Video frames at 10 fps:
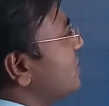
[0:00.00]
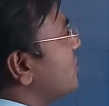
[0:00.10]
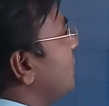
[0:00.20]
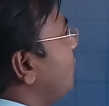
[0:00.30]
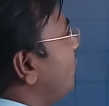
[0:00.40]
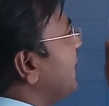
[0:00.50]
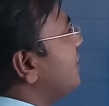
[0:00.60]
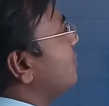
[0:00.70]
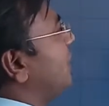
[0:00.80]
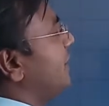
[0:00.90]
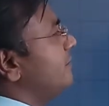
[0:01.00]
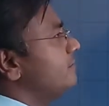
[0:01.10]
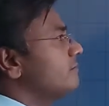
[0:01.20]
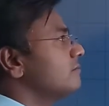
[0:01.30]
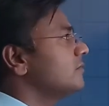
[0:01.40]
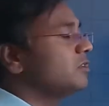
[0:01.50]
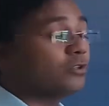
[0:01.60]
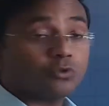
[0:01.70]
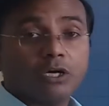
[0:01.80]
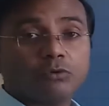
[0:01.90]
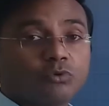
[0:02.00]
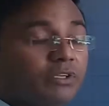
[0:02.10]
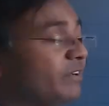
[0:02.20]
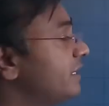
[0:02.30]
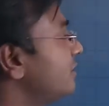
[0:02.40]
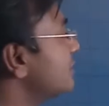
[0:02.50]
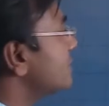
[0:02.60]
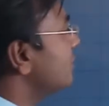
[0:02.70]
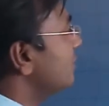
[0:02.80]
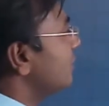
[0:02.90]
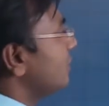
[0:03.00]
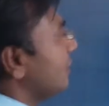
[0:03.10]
is defined by, so how to define this?